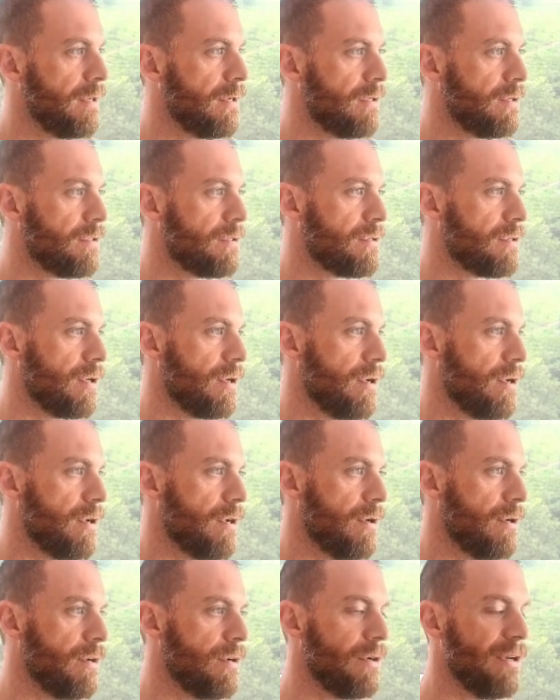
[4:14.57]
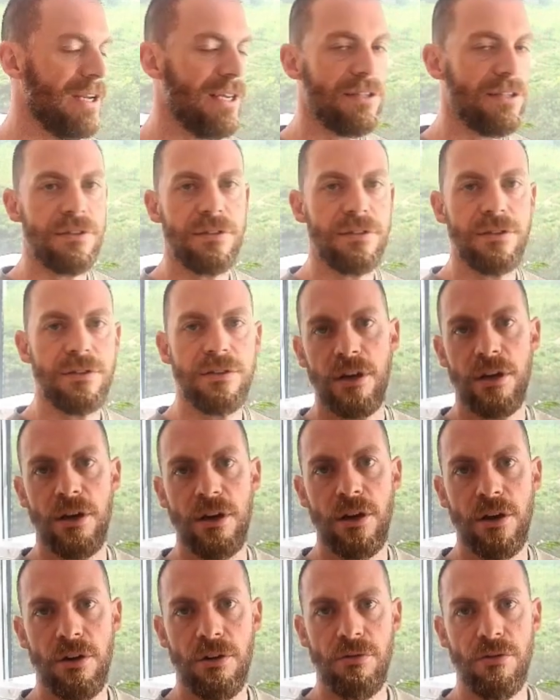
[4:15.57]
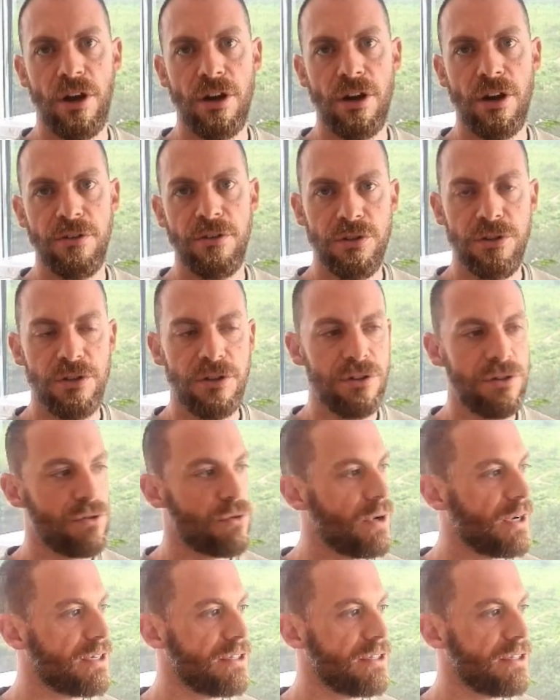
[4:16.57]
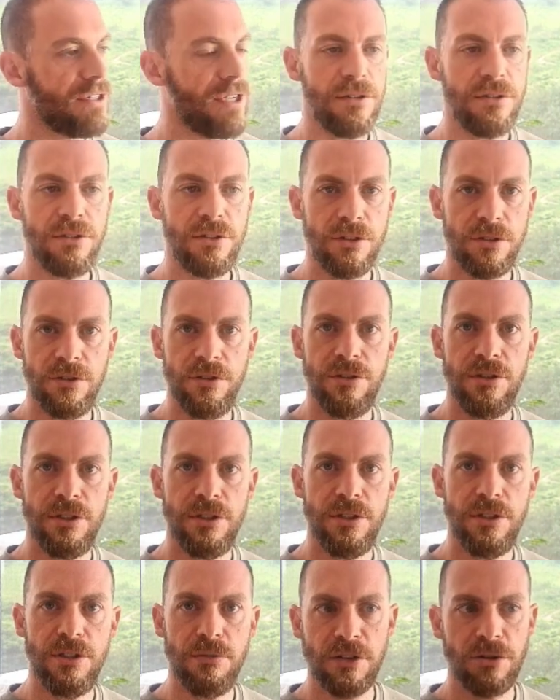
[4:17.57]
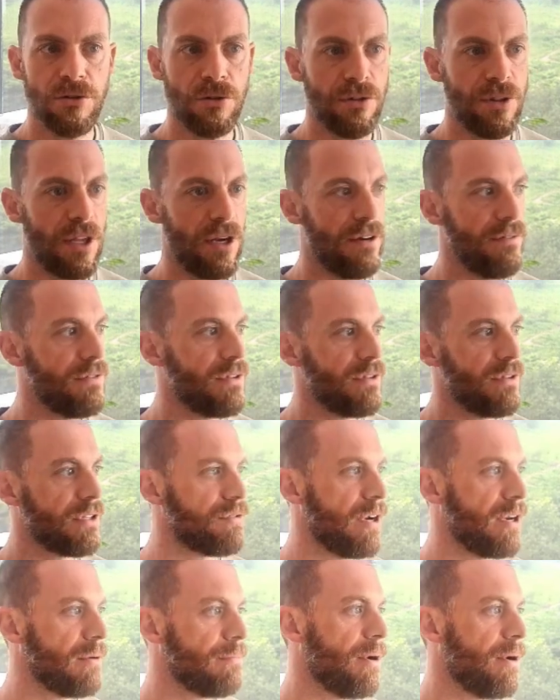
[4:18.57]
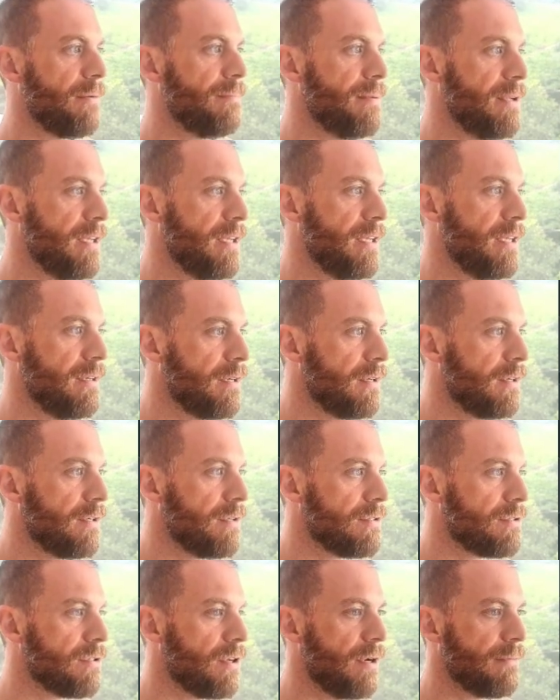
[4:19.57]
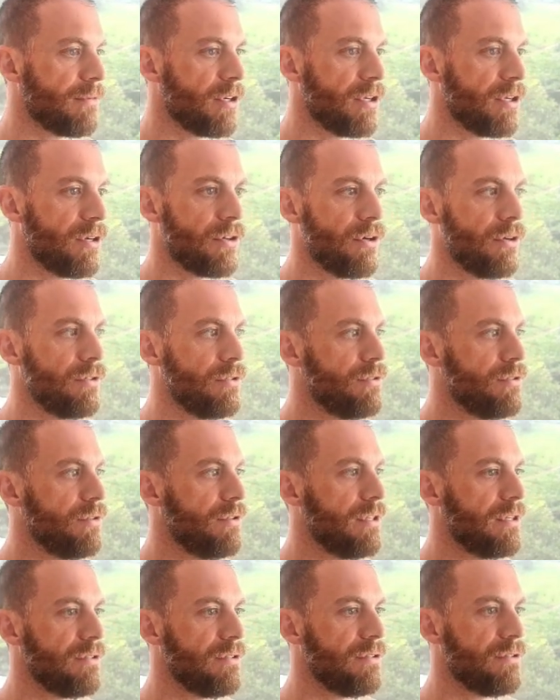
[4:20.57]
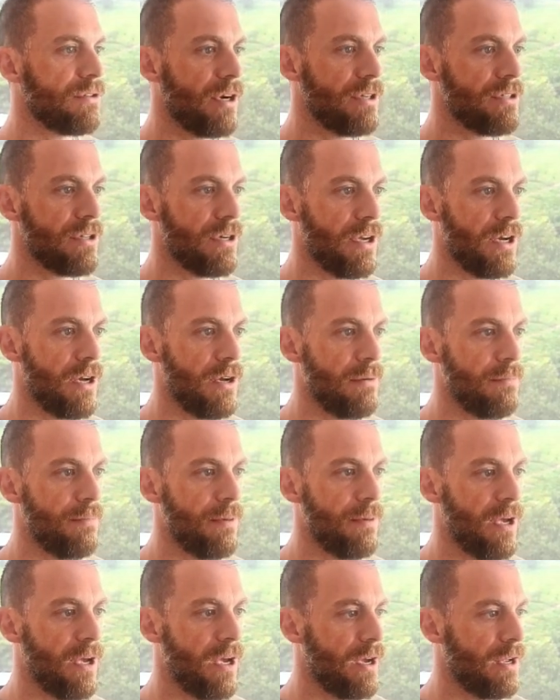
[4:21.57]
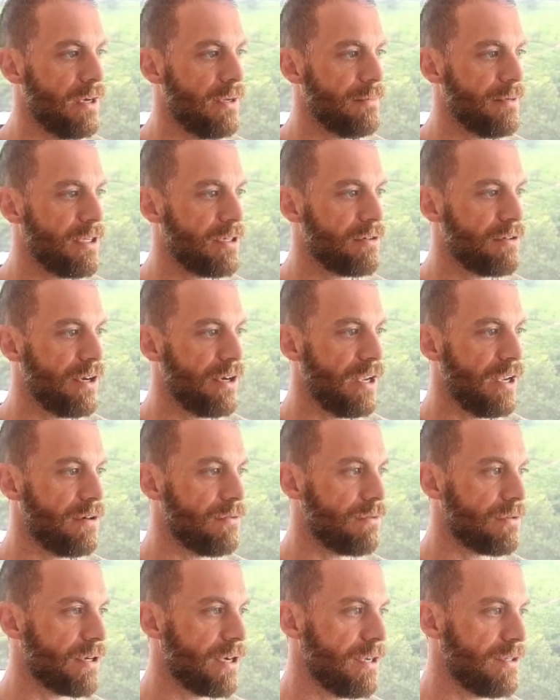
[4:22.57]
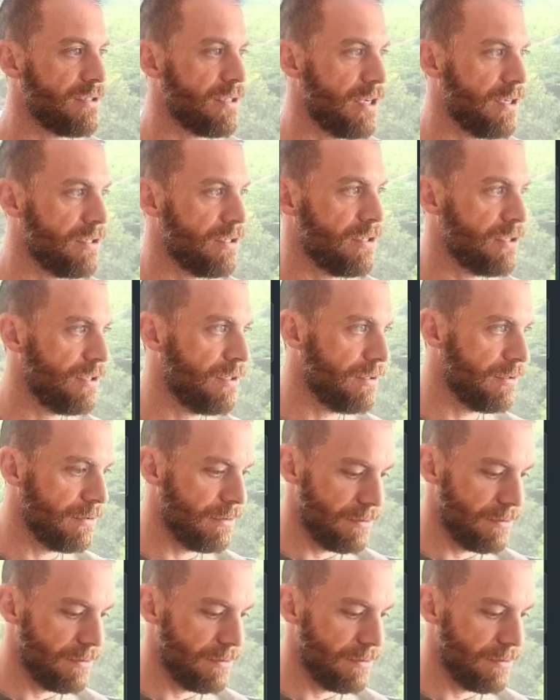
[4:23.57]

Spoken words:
So let's run a few quick tests just to make sure that everything's running properly. So I'm going to go to the integration hub, and let me create an organization.